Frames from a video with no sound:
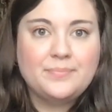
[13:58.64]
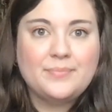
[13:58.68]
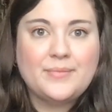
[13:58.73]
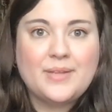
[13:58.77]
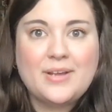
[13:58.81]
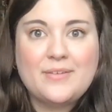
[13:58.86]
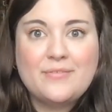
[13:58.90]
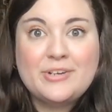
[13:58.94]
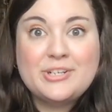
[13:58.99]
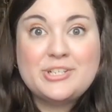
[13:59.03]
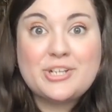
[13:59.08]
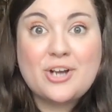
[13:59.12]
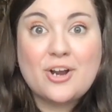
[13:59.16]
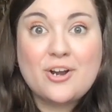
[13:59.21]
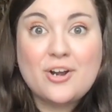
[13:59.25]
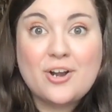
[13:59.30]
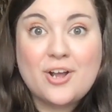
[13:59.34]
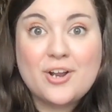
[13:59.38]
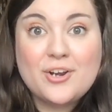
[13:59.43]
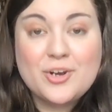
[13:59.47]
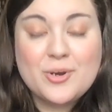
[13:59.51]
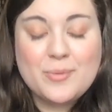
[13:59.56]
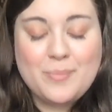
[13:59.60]
a free chart
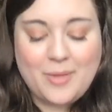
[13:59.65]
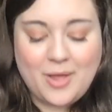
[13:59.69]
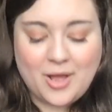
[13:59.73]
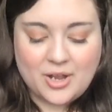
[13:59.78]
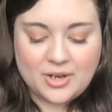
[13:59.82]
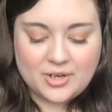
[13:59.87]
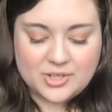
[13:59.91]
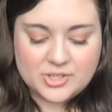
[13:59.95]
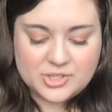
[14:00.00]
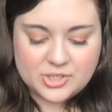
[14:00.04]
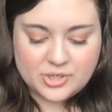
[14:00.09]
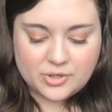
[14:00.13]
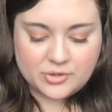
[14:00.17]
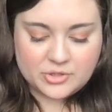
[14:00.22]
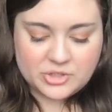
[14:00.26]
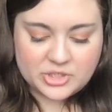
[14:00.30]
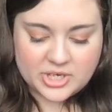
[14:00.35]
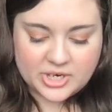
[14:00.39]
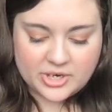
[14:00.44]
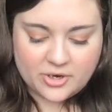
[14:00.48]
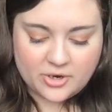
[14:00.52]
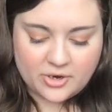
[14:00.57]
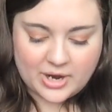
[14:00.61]
on her blog. So
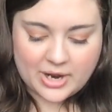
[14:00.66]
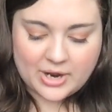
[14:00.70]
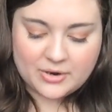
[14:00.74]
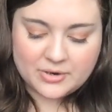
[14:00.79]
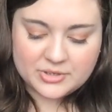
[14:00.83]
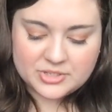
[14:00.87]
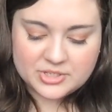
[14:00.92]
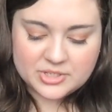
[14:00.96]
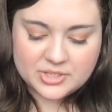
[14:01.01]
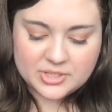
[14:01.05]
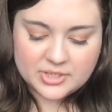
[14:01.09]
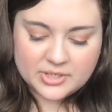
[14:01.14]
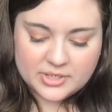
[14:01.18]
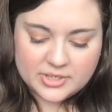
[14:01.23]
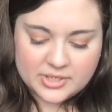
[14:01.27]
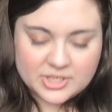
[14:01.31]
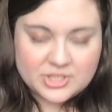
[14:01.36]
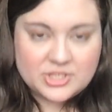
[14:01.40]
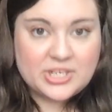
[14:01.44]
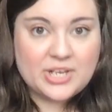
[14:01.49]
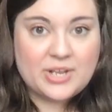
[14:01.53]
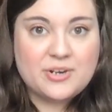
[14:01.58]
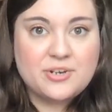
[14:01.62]
check her out.
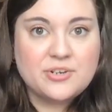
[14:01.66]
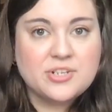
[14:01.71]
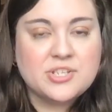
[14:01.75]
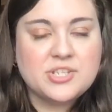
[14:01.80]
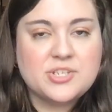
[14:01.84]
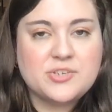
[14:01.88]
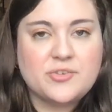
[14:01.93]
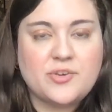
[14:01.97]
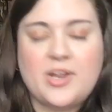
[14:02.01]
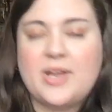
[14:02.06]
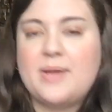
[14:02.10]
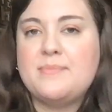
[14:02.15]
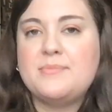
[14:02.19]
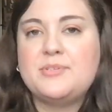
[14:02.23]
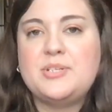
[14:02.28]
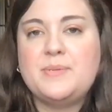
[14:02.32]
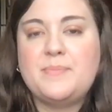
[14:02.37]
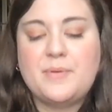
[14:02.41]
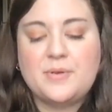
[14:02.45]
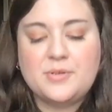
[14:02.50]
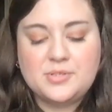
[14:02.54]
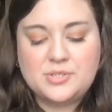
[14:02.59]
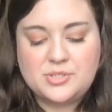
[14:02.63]
Check out her Instagram. She
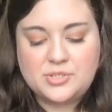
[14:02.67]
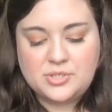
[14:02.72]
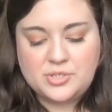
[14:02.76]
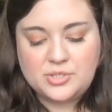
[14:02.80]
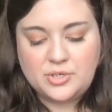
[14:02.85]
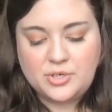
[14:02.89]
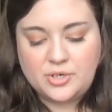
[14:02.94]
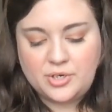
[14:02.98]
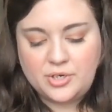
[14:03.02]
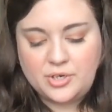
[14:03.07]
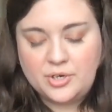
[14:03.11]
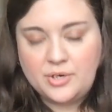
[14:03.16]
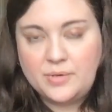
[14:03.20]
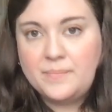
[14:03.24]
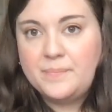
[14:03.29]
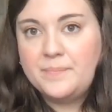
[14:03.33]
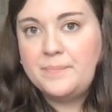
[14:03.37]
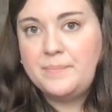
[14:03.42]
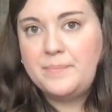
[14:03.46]
posts her